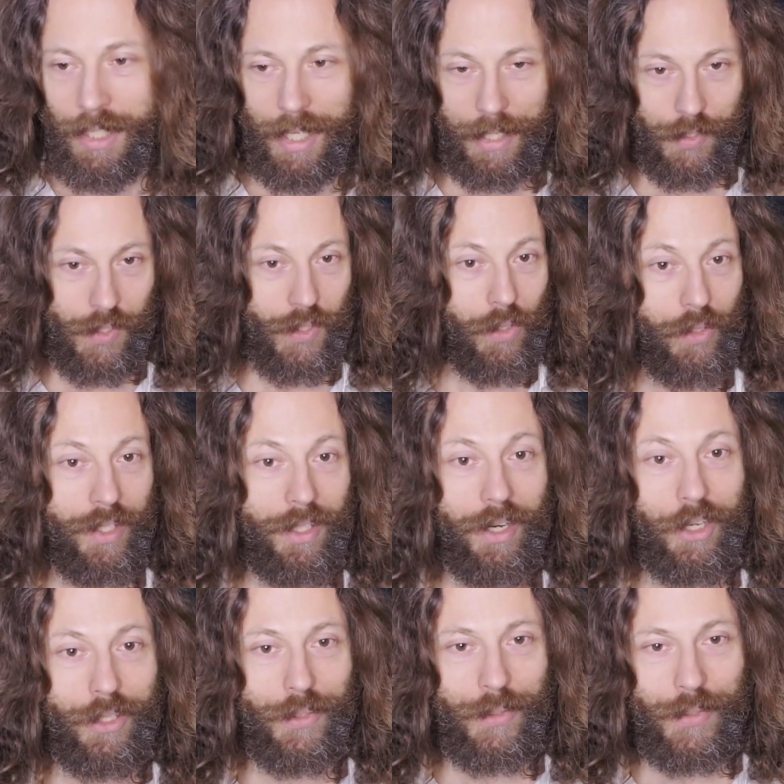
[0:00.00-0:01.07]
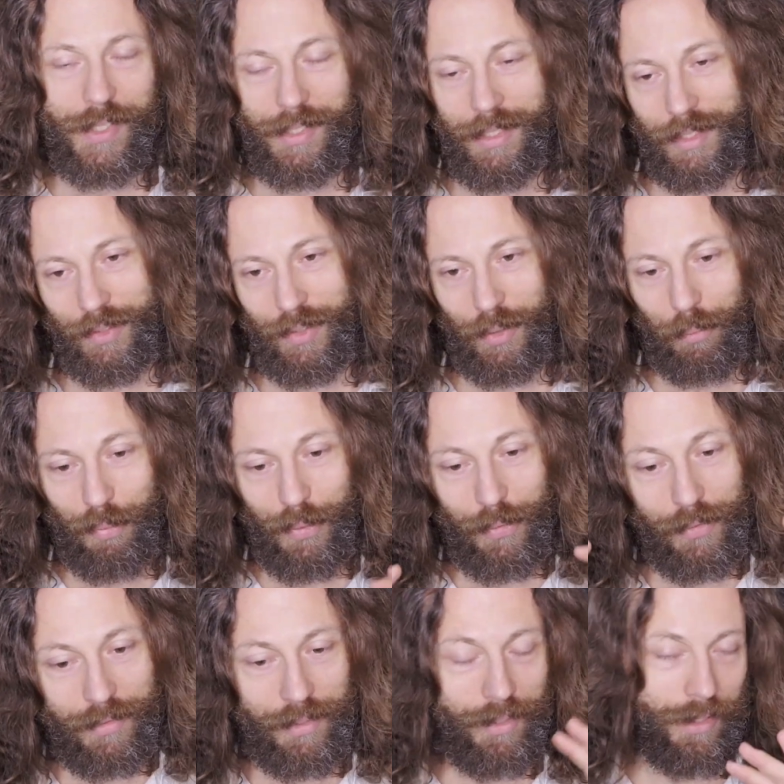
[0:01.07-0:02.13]
And so he argues that
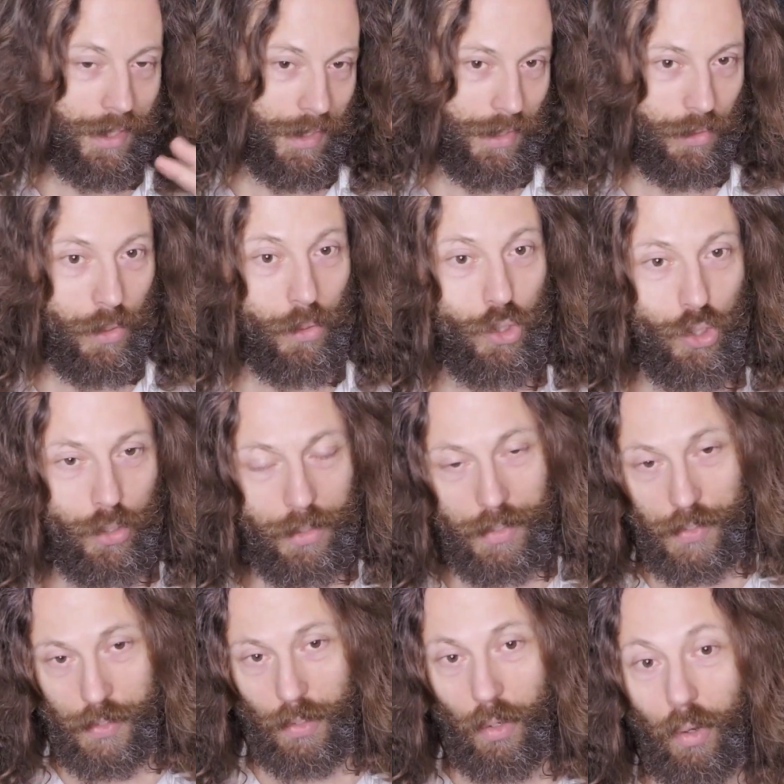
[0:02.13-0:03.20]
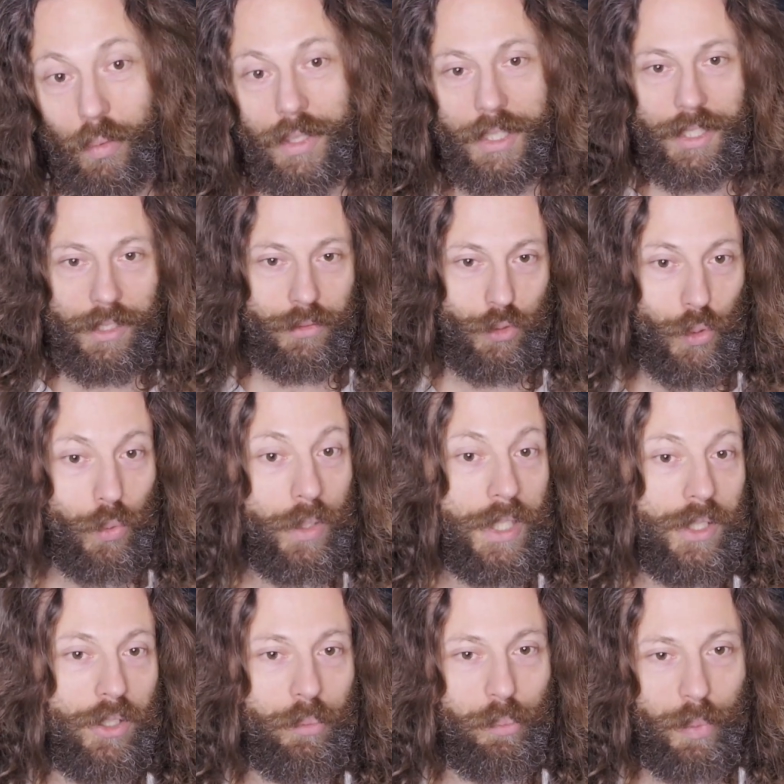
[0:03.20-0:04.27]
beauty as a notion is only truly
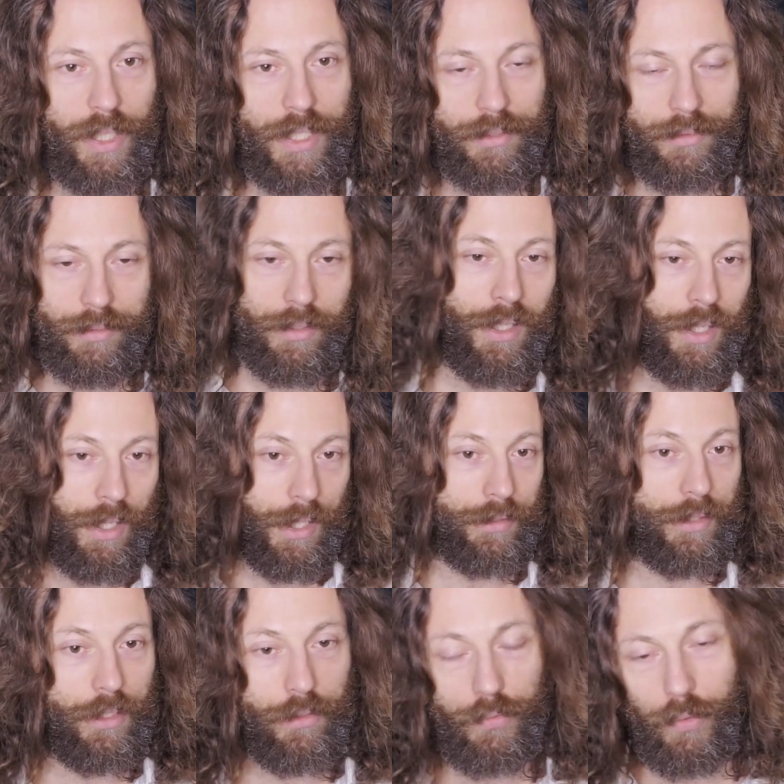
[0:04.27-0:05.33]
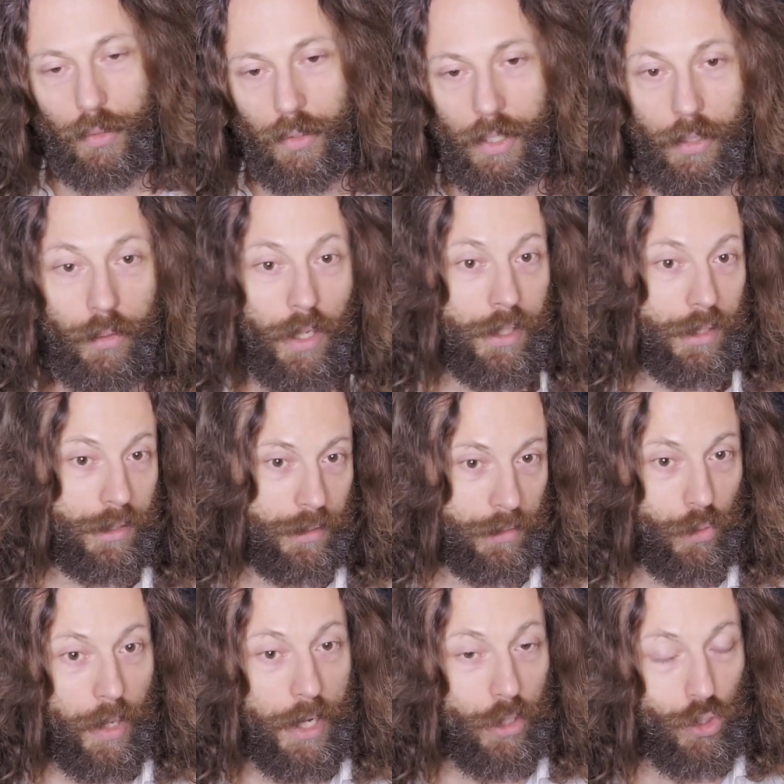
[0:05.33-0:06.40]
complete And therefore, erotic
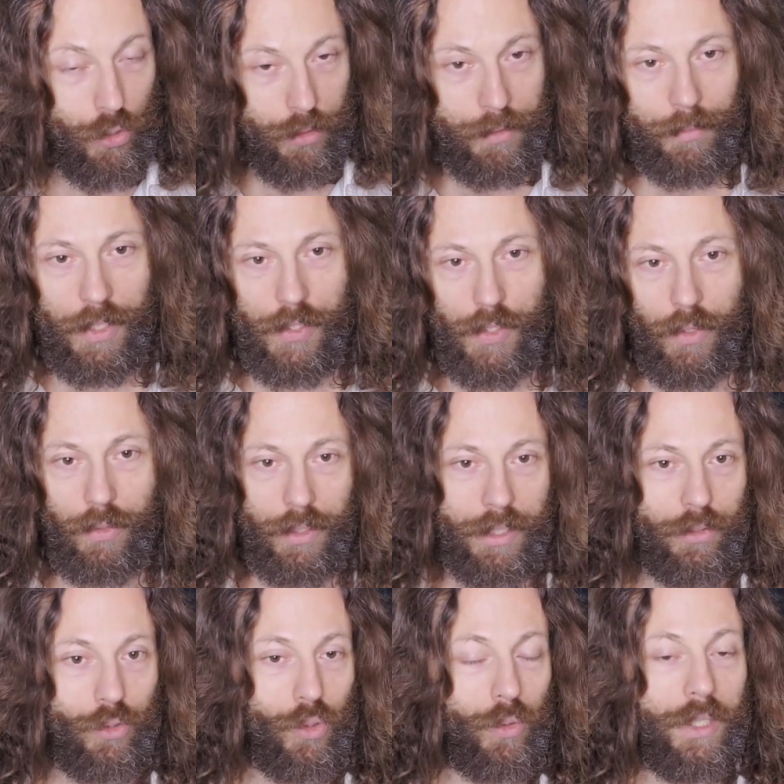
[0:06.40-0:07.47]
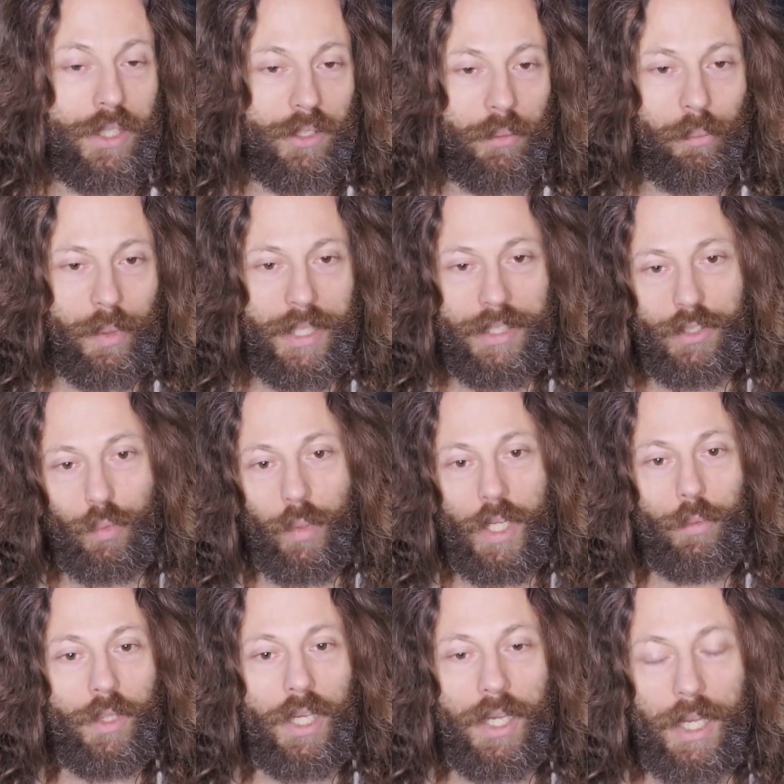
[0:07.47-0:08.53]
attraction is only truly complete
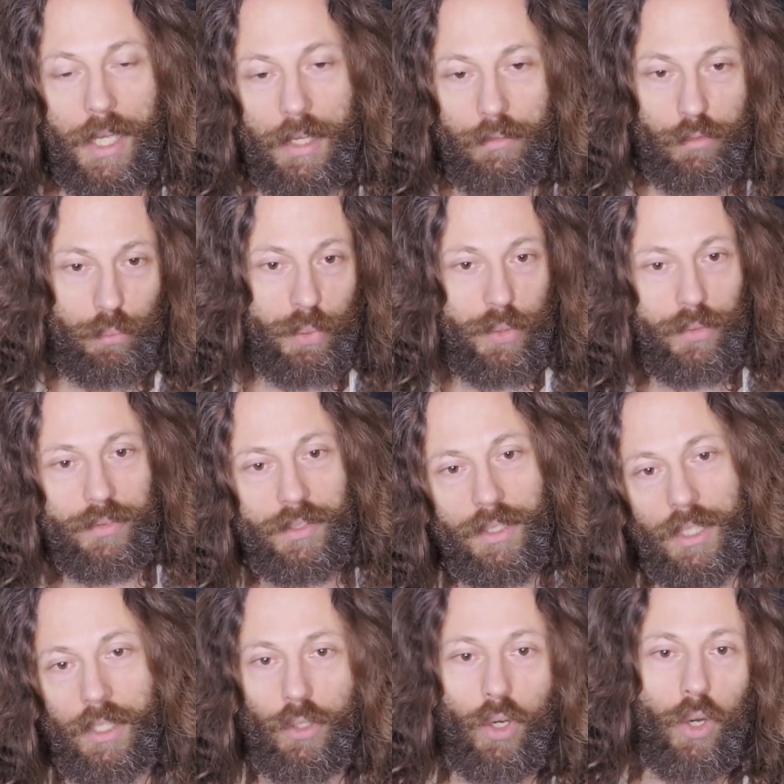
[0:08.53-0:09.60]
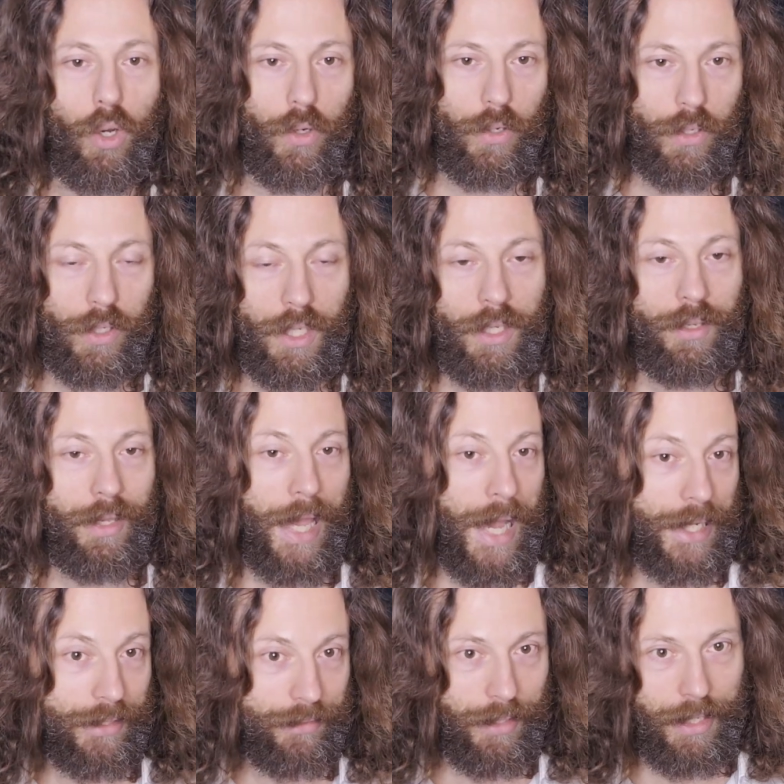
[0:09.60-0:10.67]
when we have beauty and horror
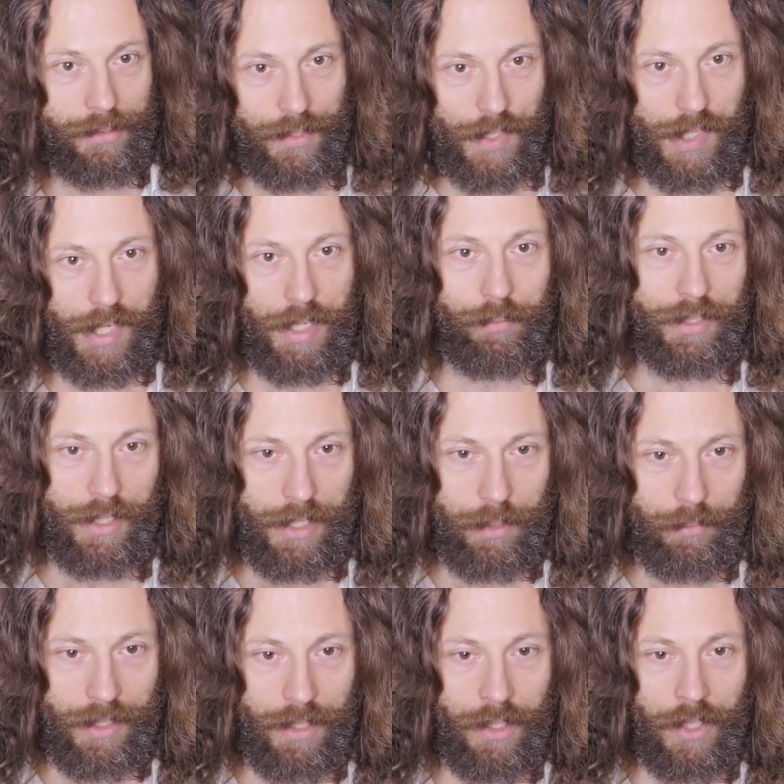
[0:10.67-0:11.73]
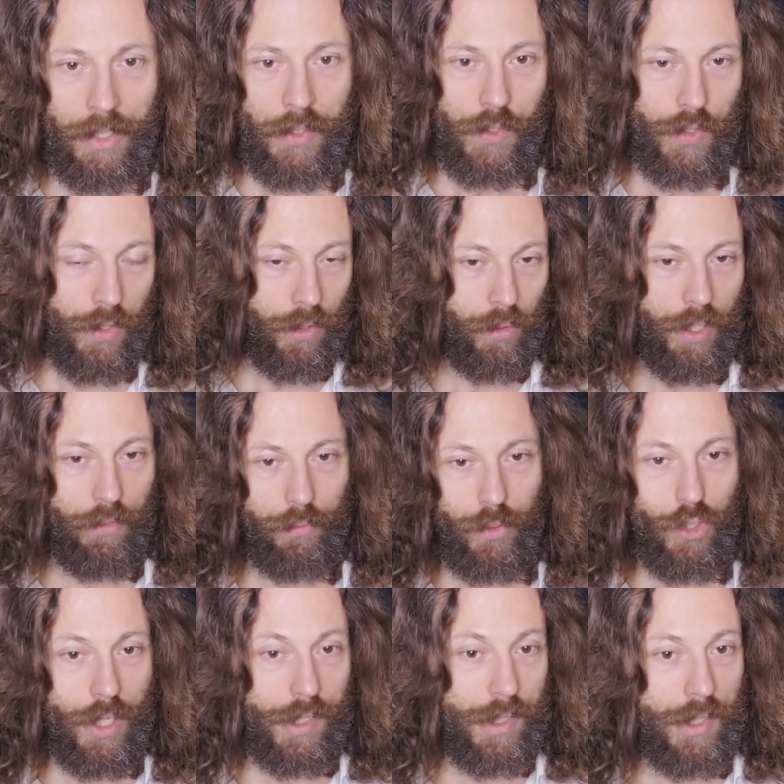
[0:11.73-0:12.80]
act at the same time. So if you
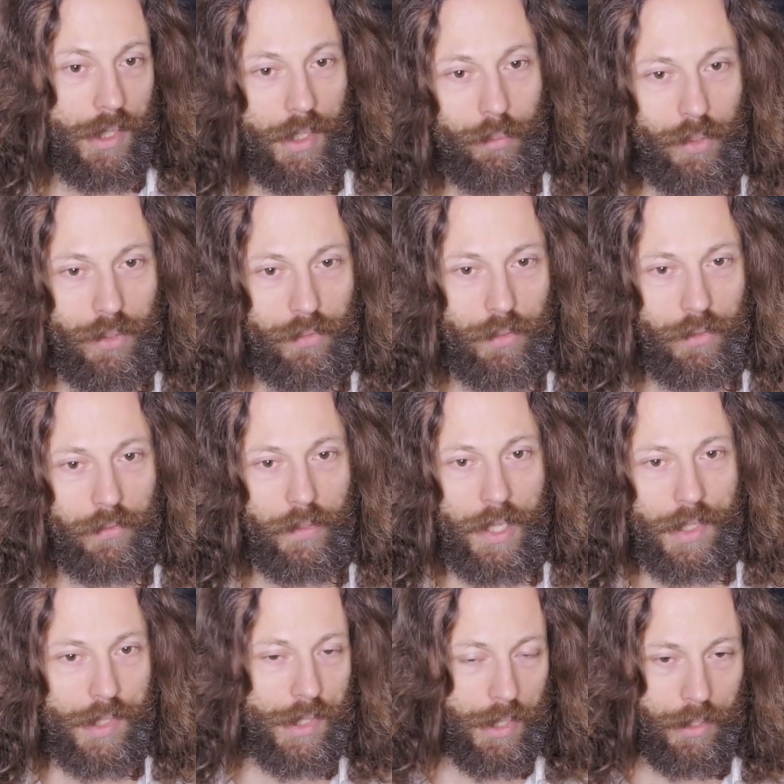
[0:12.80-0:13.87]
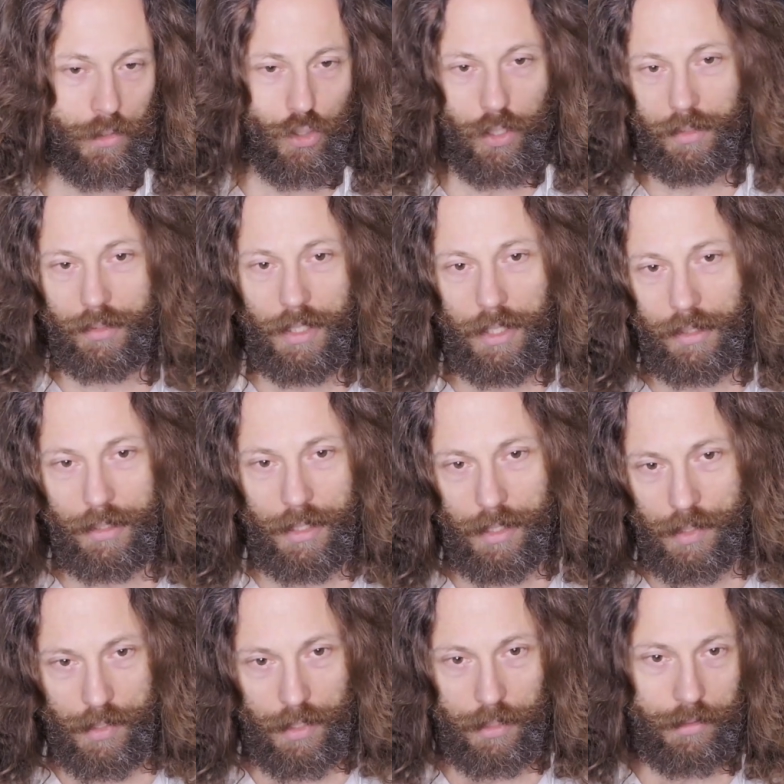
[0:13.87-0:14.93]
just see a beautiful face and genitalia
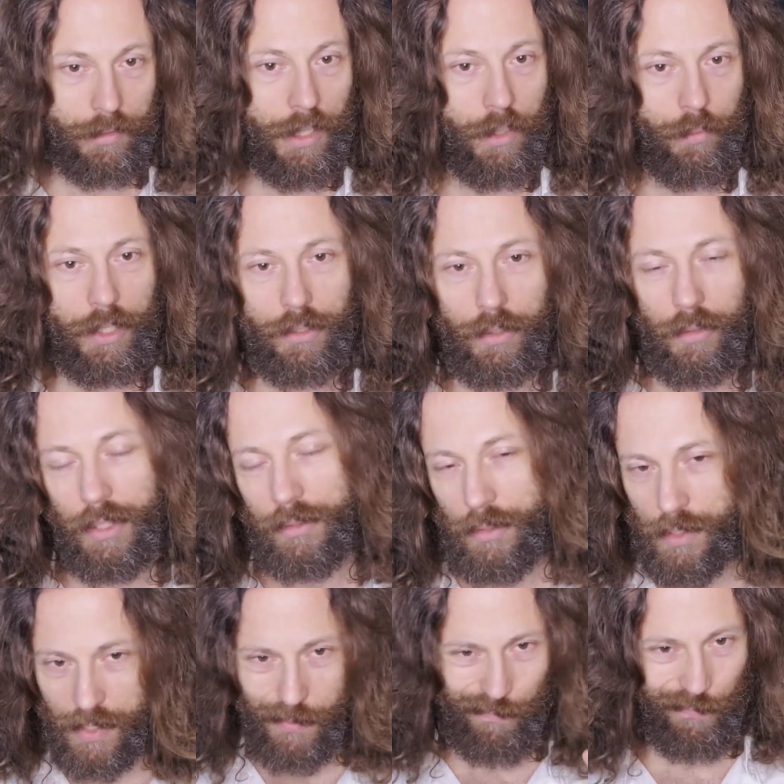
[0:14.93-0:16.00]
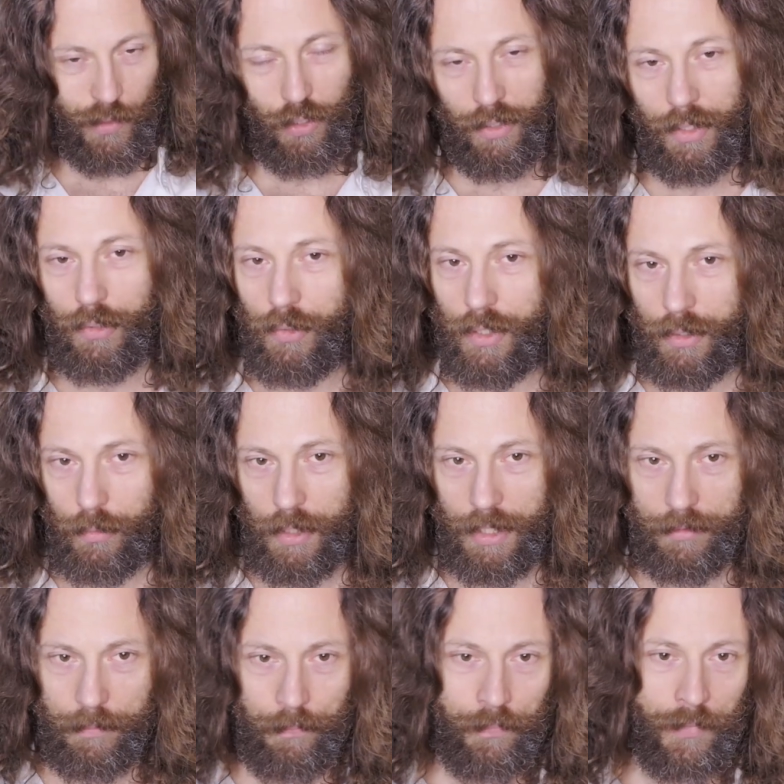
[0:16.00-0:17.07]
is not downright horrendous, you're not doing it right.